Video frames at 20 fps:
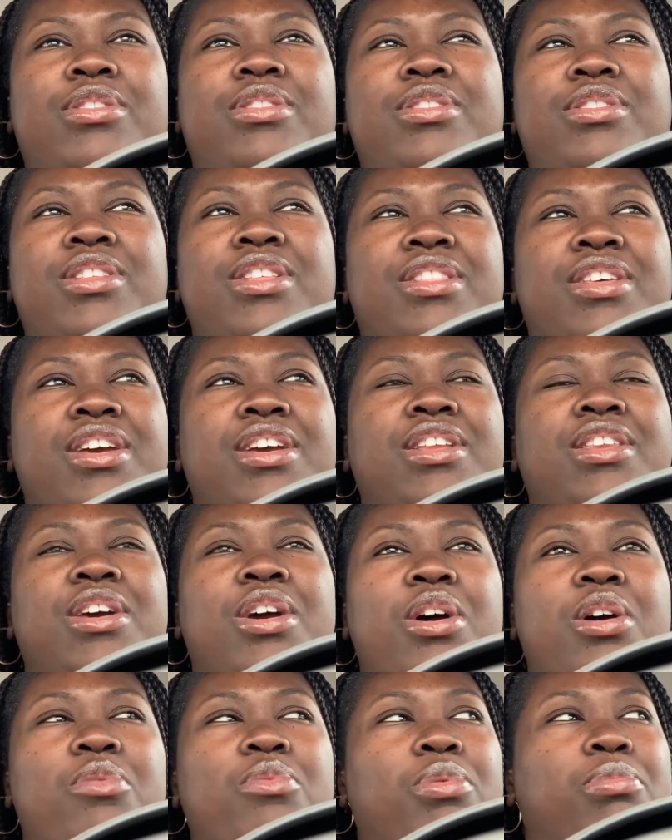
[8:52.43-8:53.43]
The thing
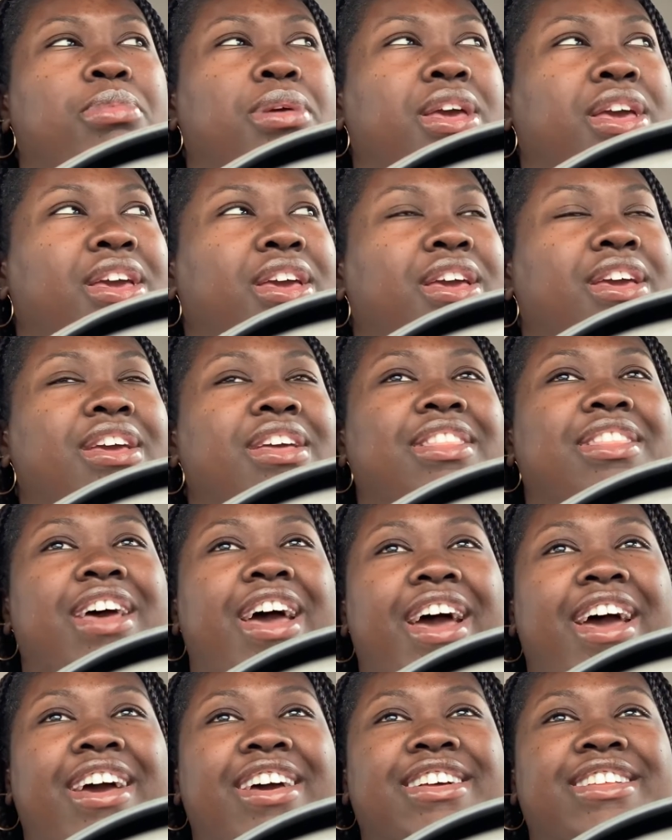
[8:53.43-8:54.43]
now would be
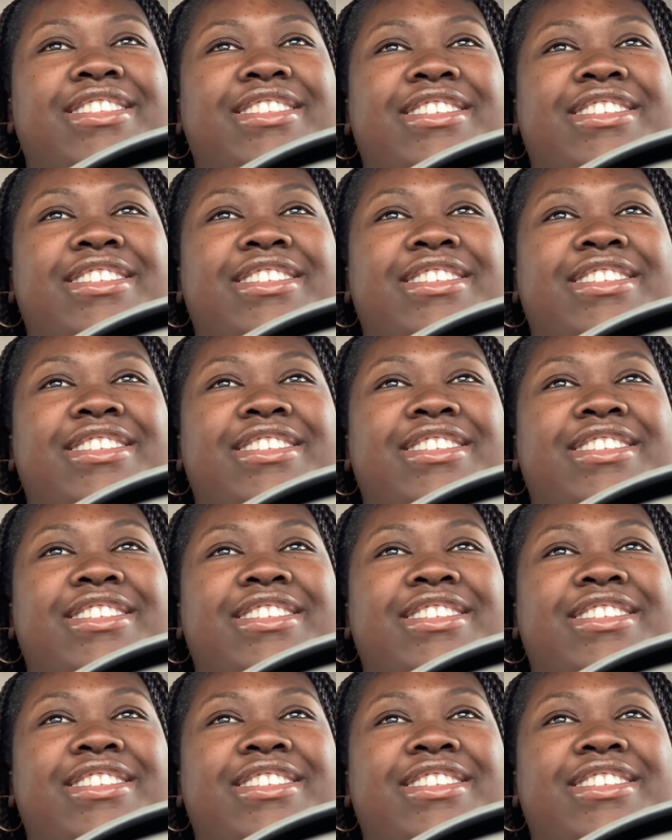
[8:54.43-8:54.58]
that